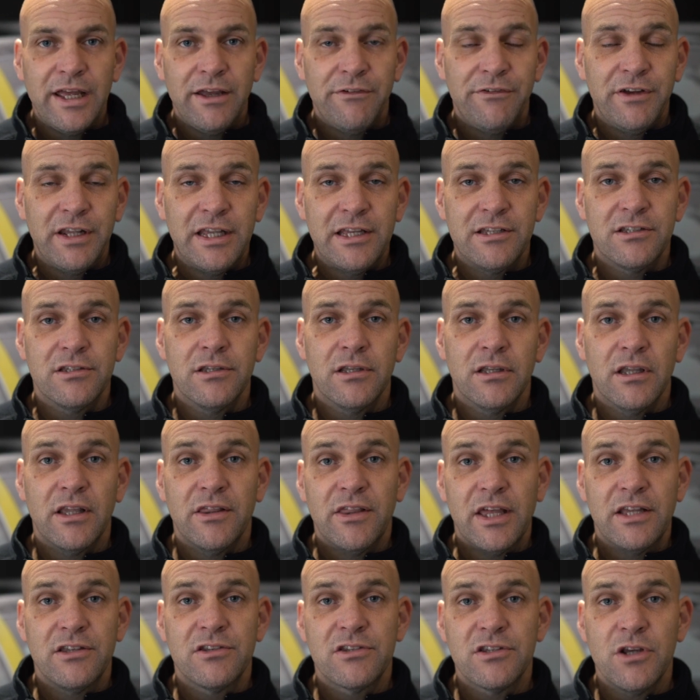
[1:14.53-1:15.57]
If it isn't,
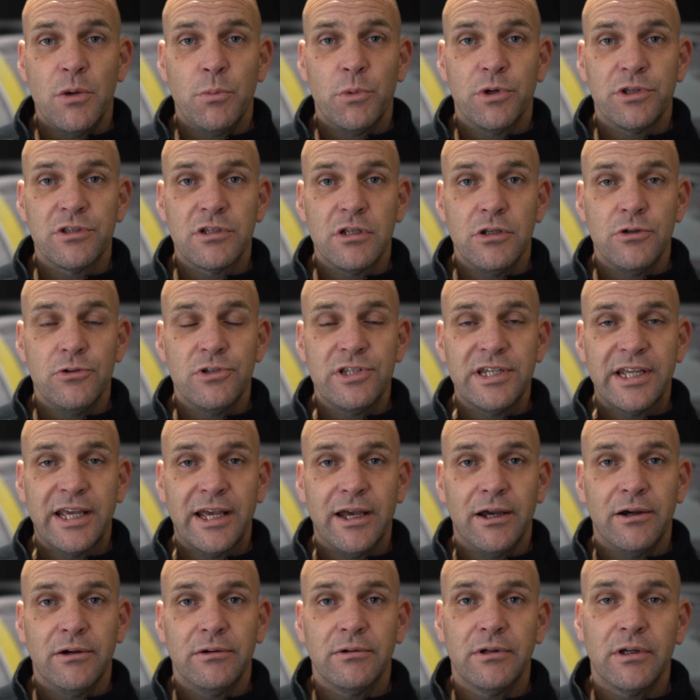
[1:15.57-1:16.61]
then someone's losing
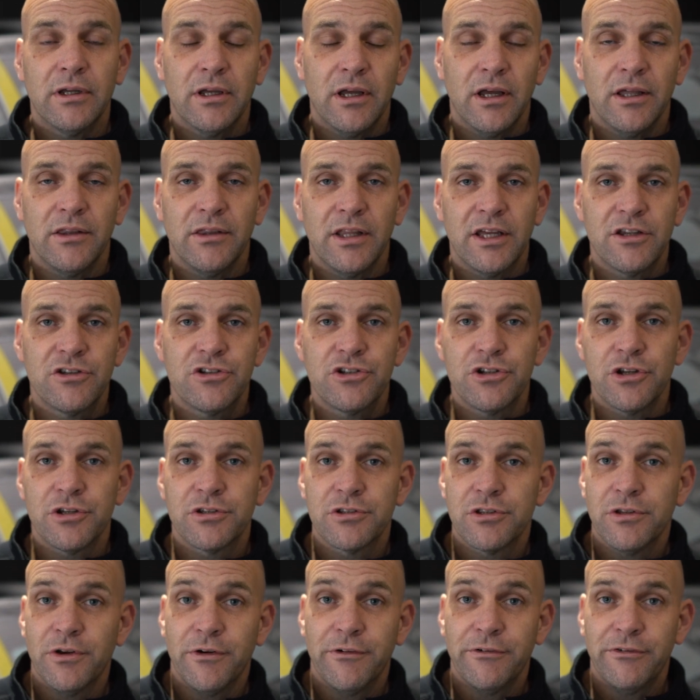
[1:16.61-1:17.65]
out, and that's
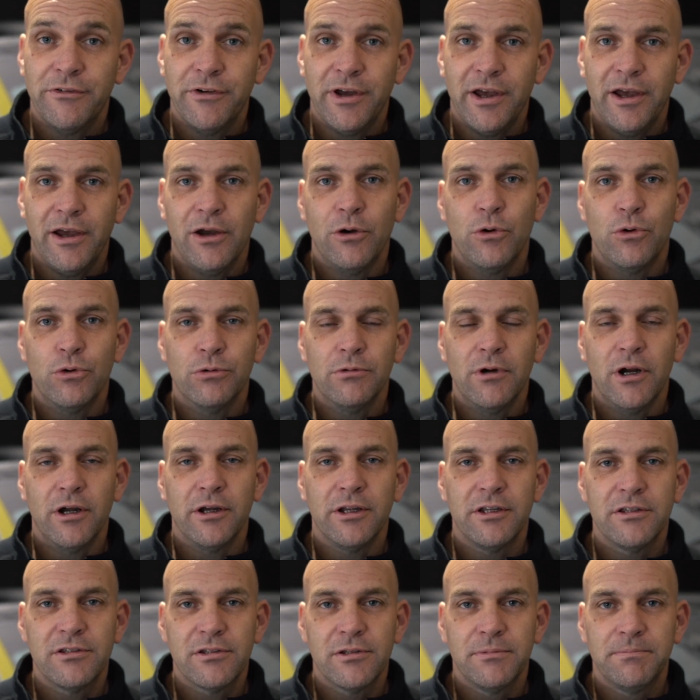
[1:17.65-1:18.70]
just not fair or
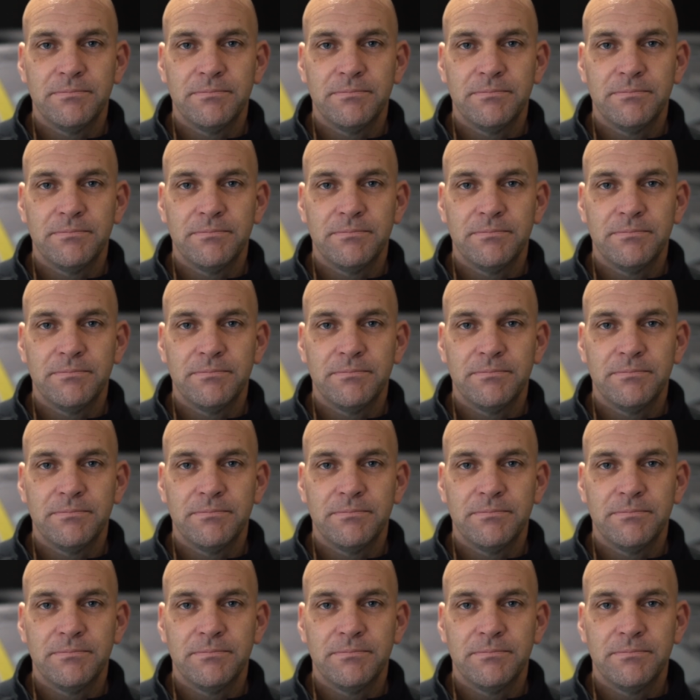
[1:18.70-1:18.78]
right.